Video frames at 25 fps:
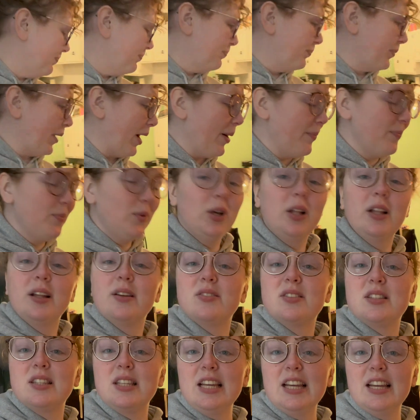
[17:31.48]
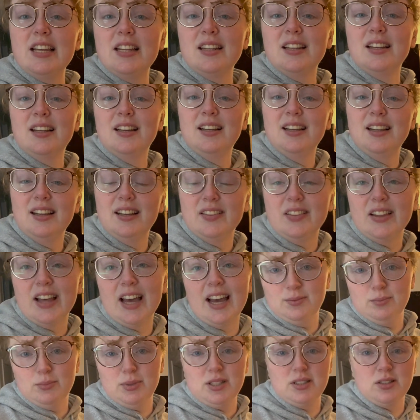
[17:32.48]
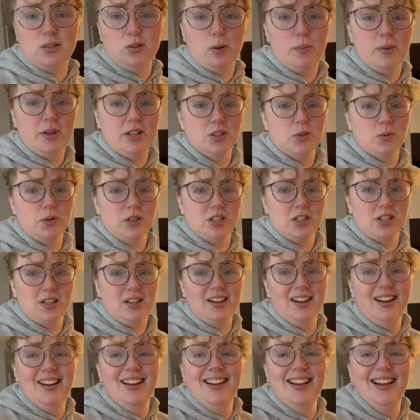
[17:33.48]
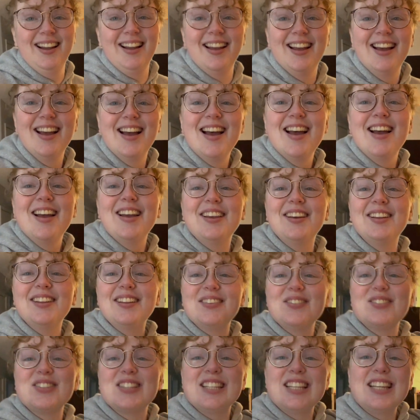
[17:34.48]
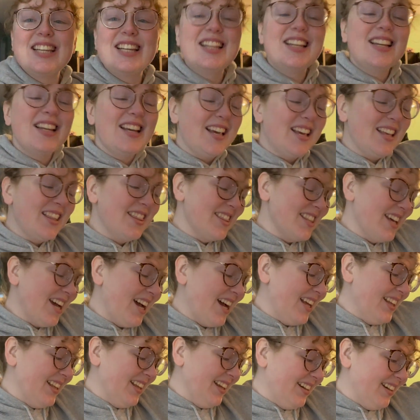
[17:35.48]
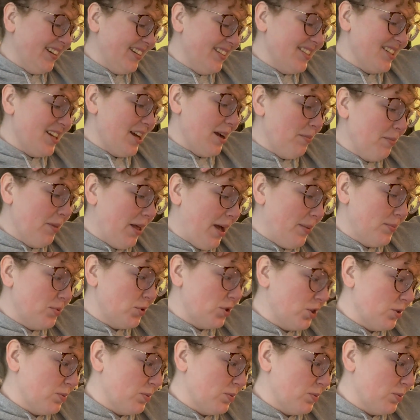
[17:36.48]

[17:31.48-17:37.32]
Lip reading: But you'll have seen in that, please ignore my dishwasher. You'll have seen in that time lapse just